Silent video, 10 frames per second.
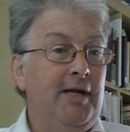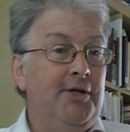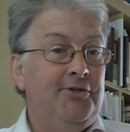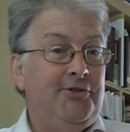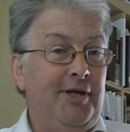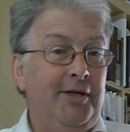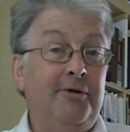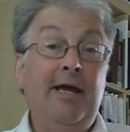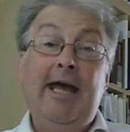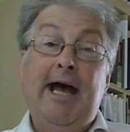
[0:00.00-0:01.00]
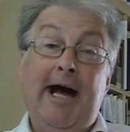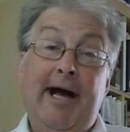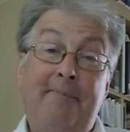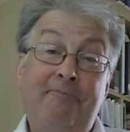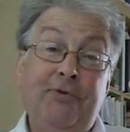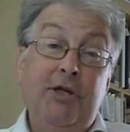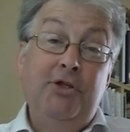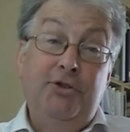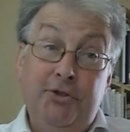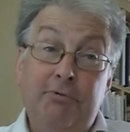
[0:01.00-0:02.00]
So
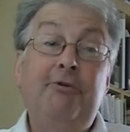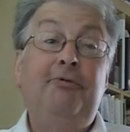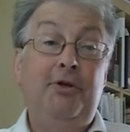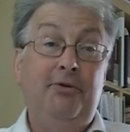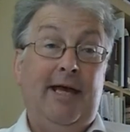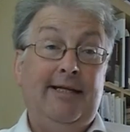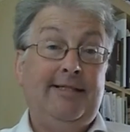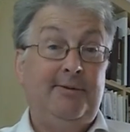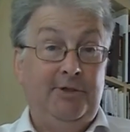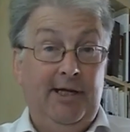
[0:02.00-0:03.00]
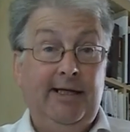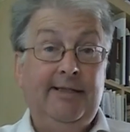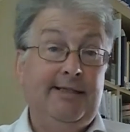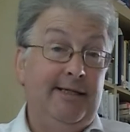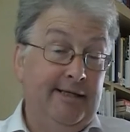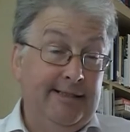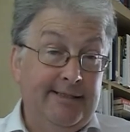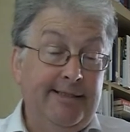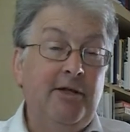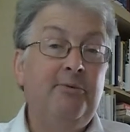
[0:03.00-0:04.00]
do review that subject.
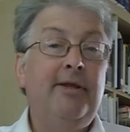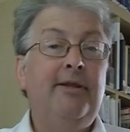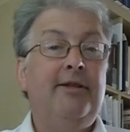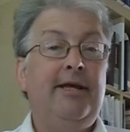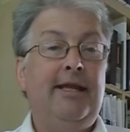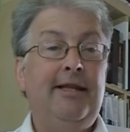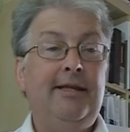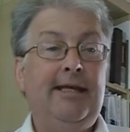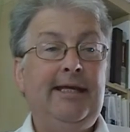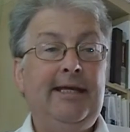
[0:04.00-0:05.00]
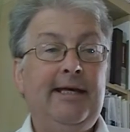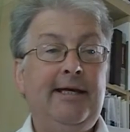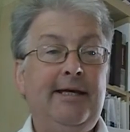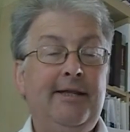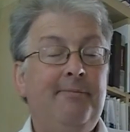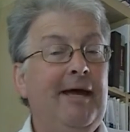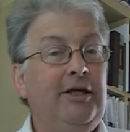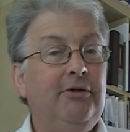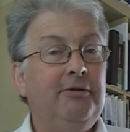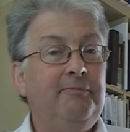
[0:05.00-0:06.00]
It's dealt with in the
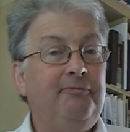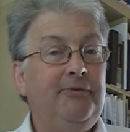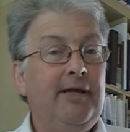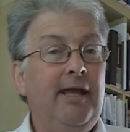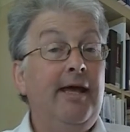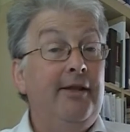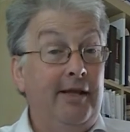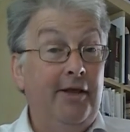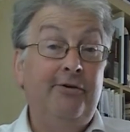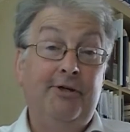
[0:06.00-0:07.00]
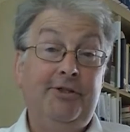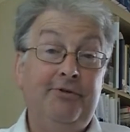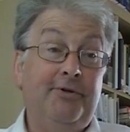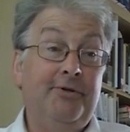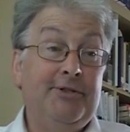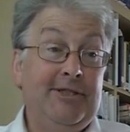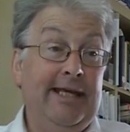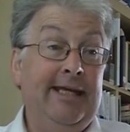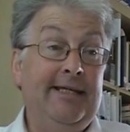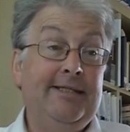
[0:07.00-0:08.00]
manual. The other issue, of course,
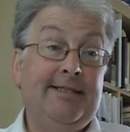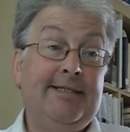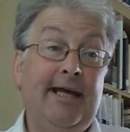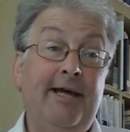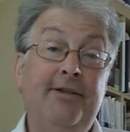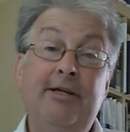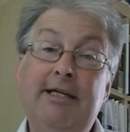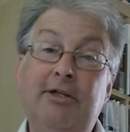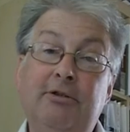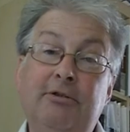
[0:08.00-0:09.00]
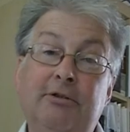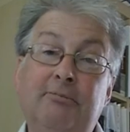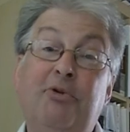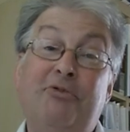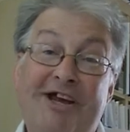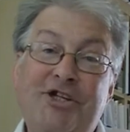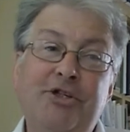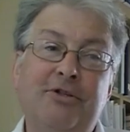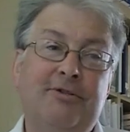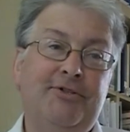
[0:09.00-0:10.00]
is the legal
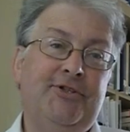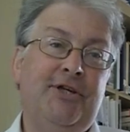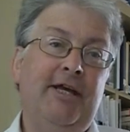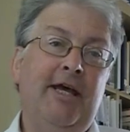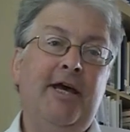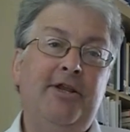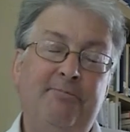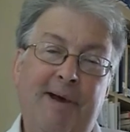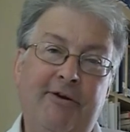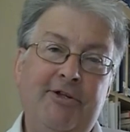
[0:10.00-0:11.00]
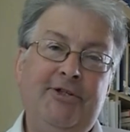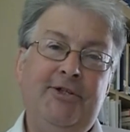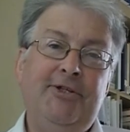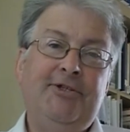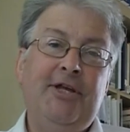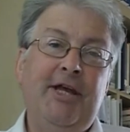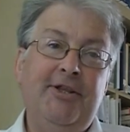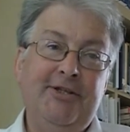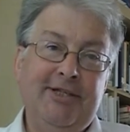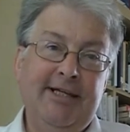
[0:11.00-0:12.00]
professionals, the barristers,
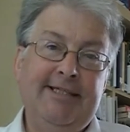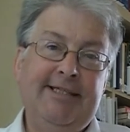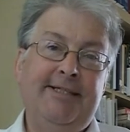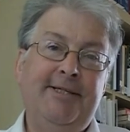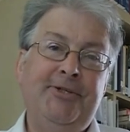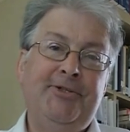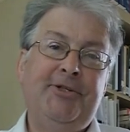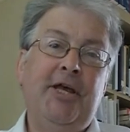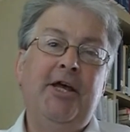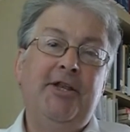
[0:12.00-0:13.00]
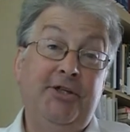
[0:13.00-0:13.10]
the solicitors, the